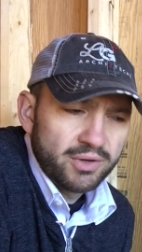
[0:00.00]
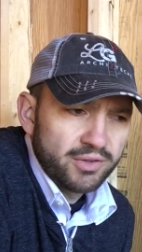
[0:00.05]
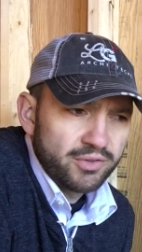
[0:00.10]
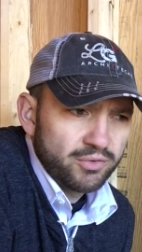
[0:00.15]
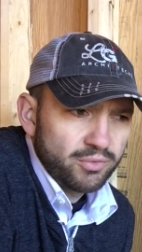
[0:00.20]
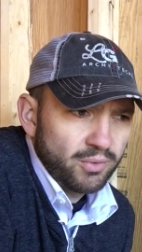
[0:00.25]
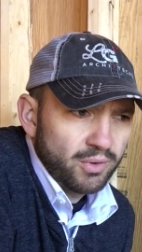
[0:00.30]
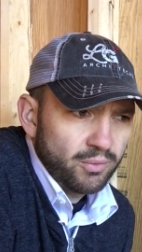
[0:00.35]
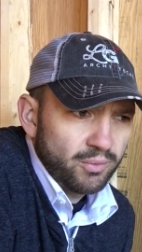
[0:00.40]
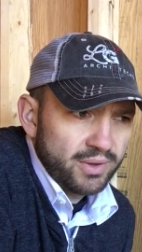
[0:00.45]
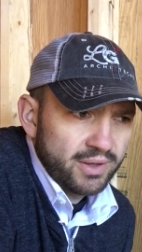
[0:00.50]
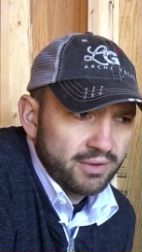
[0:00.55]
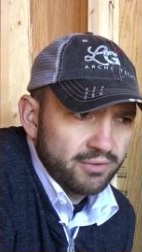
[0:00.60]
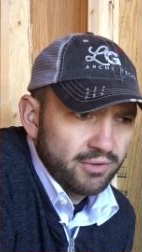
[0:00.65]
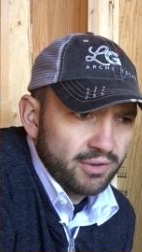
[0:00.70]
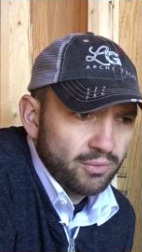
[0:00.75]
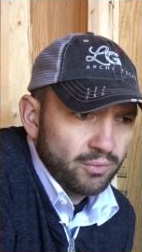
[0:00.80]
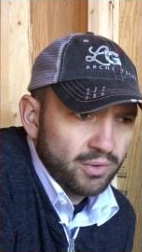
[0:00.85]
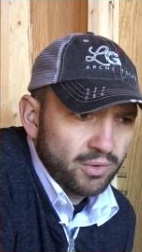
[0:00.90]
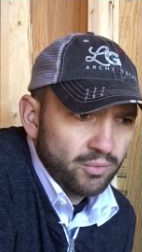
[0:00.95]
It's what we
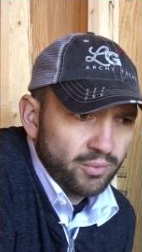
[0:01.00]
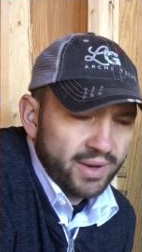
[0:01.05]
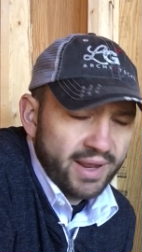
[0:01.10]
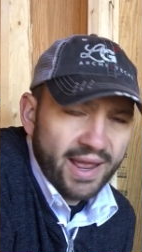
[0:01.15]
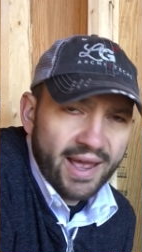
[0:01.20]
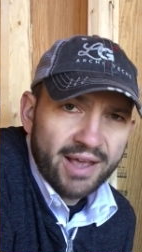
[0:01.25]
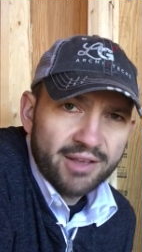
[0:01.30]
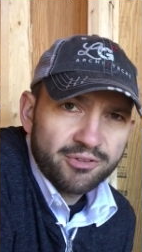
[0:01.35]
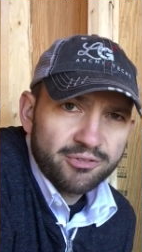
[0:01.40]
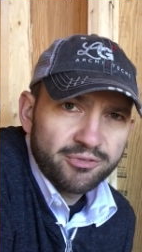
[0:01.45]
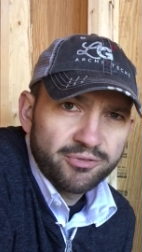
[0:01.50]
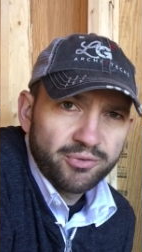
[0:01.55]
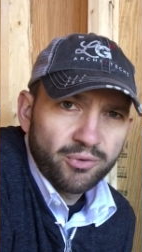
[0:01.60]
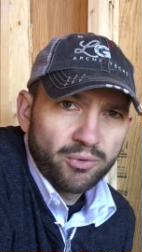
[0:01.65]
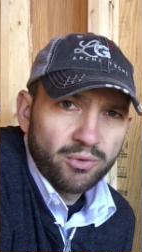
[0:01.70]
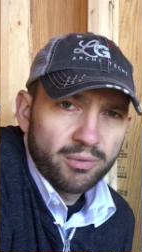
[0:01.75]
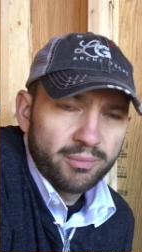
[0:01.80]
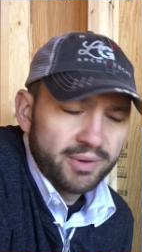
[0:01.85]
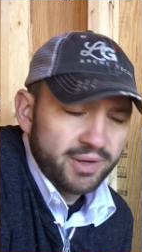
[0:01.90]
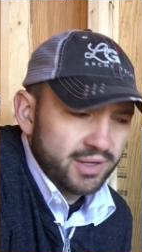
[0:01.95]
what we ask
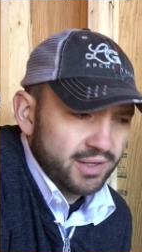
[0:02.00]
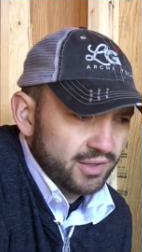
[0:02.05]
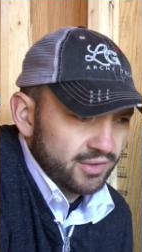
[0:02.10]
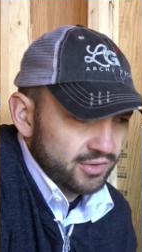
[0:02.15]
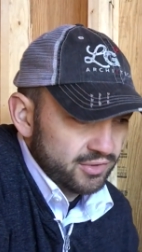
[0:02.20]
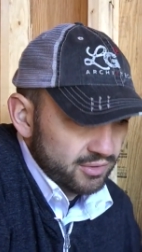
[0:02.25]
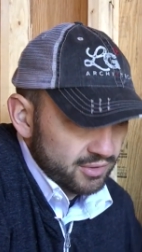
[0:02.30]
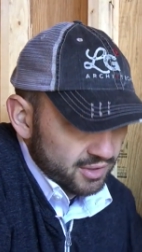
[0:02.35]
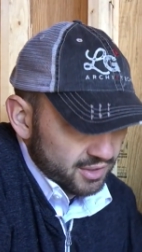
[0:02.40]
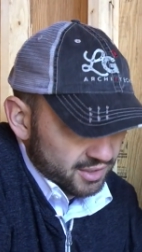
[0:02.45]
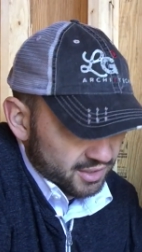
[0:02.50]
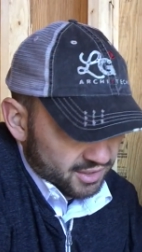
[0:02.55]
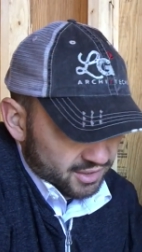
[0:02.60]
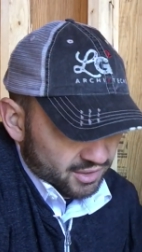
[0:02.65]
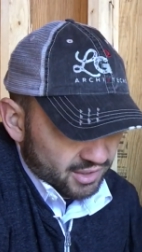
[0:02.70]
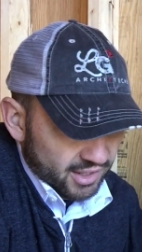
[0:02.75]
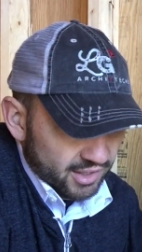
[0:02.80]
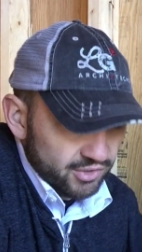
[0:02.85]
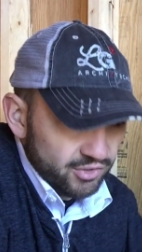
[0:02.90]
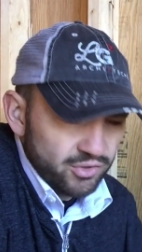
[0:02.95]
for because
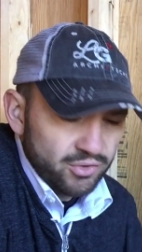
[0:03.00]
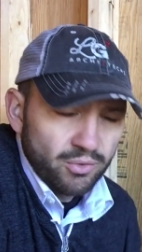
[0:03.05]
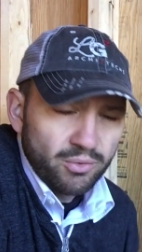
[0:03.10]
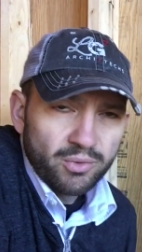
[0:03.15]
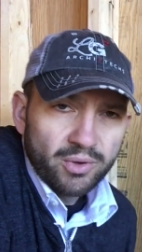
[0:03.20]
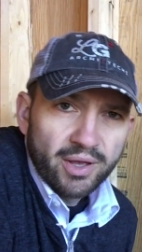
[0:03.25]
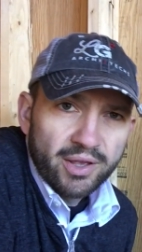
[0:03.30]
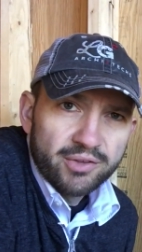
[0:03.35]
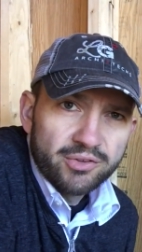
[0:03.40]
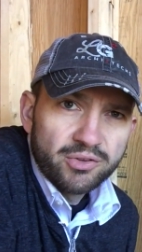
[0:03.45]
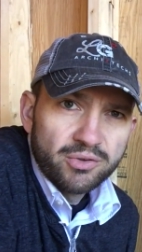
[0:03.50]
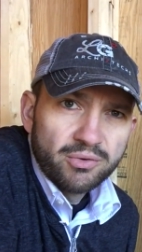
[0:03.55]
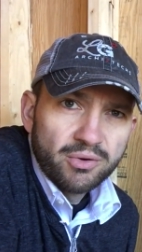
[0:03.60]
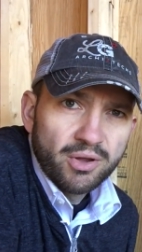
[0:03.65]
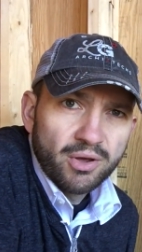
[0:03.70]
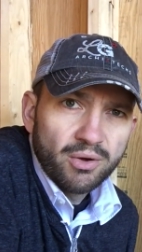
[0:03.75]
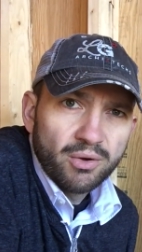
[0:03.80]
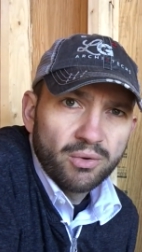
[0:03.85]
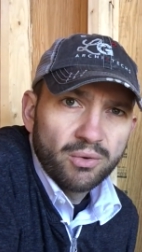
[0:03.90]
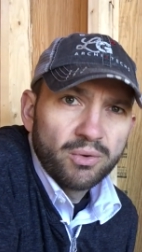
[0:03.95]
as you as you
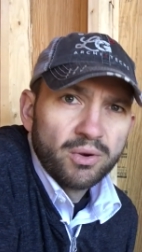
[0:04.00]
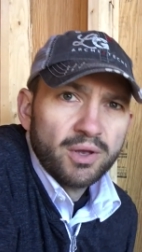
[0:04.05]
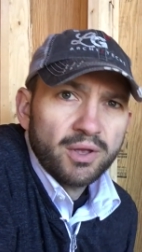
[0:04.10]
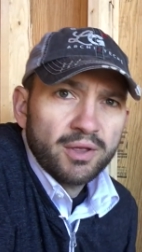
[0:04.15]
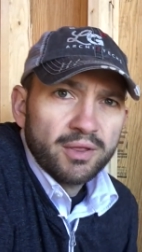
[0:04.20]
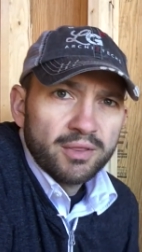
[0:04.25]
know,